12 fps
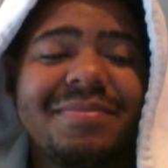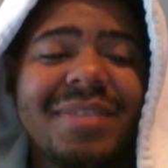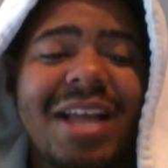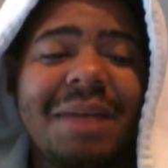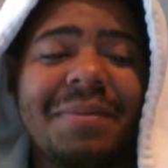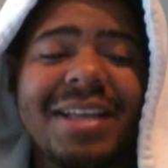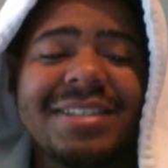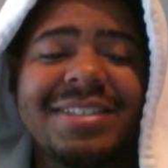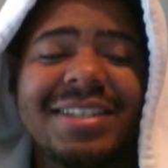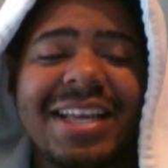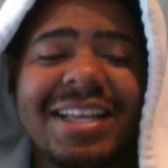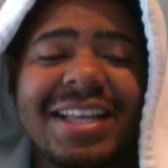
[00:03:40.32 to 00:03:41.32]
I'm
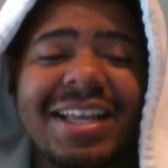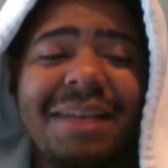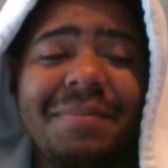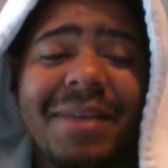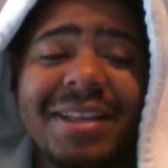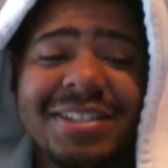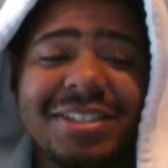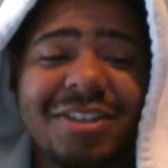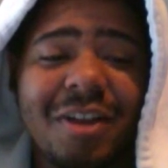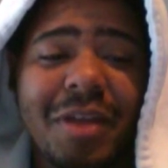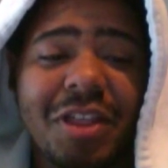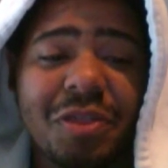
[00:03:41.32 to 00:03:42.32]
guessing it's going
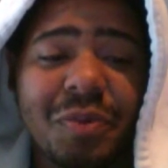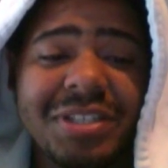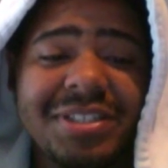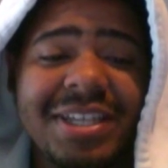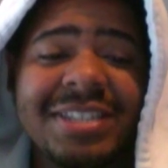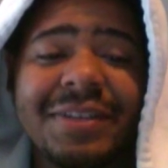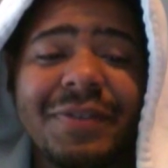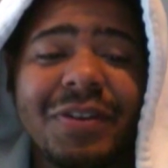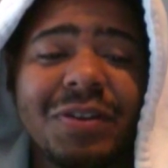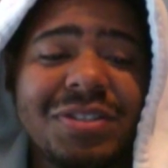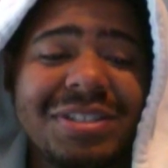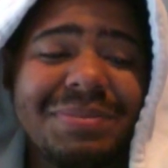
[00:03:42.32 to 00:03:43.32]
to be a 3-stage
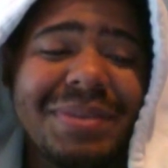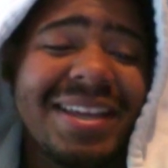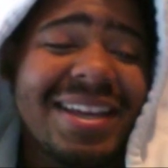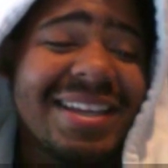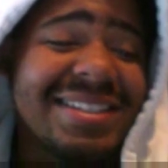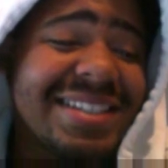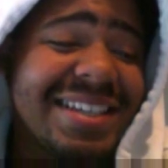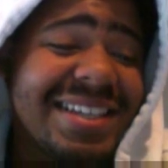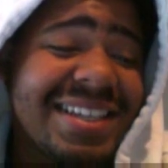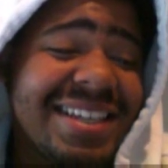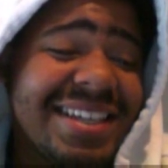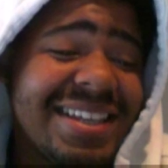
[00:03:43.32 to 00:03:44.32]
evolution because
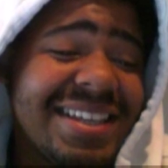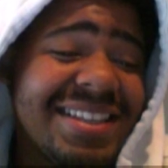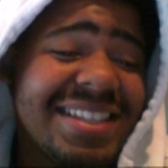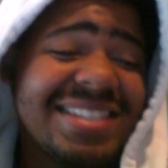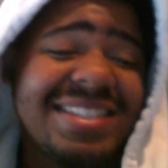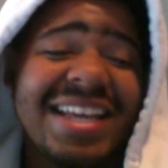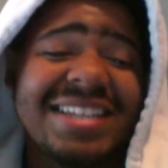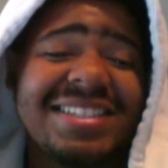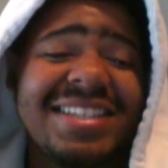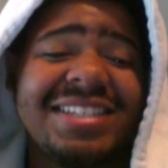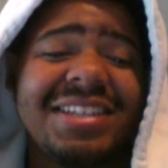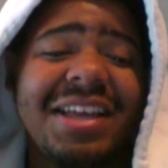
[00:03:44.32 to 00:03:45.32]
this next
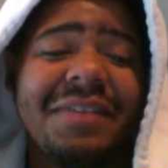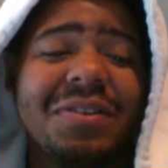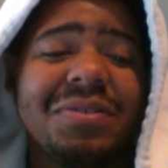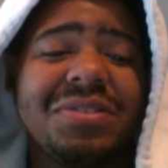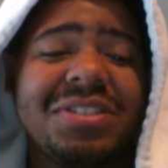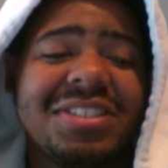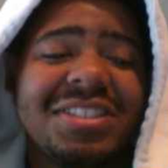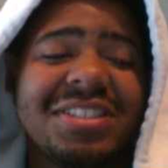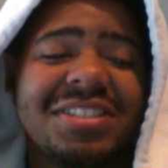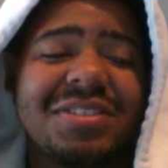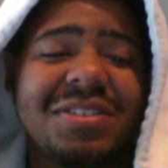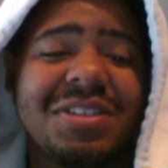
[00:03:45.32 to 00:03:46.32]
stage of evolution
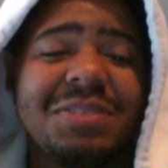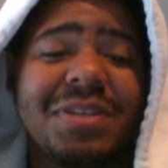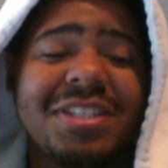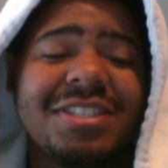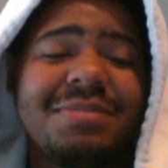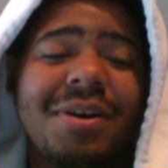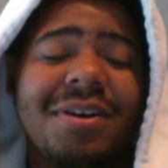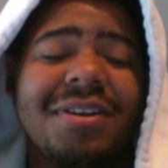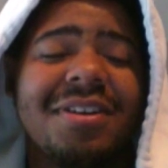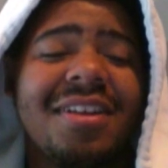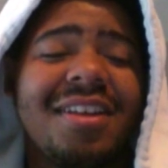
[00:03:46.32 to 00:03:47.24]
is pretty small.